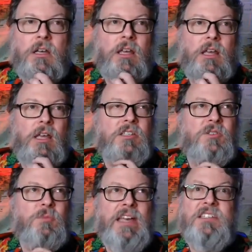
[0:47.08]

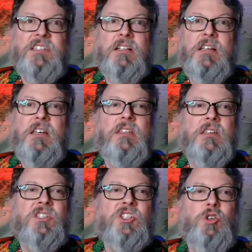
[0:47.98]
It's basically the
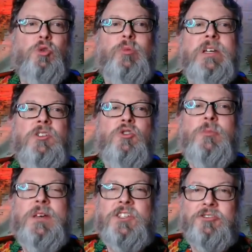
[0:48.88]
Scooby-Doo
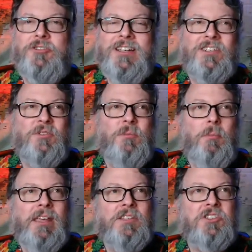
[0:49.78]
mysteries
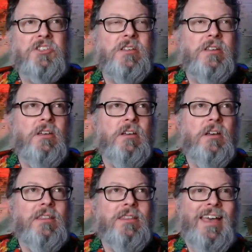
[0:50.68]
meets
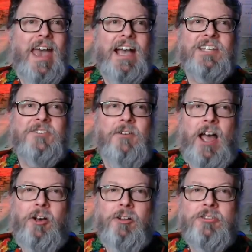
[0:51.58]
the
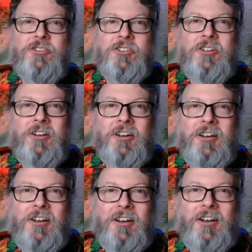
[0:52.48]
X-Files.
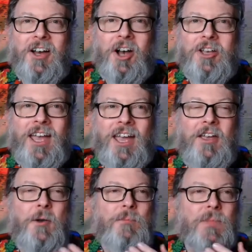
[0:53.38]
Okay,
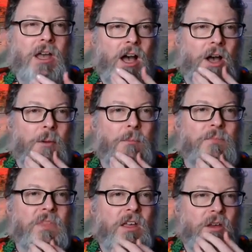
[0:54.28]

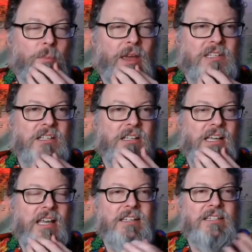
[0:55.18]

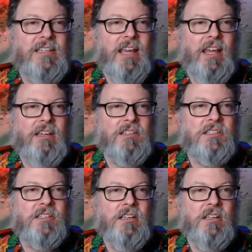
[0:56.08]
basically it takes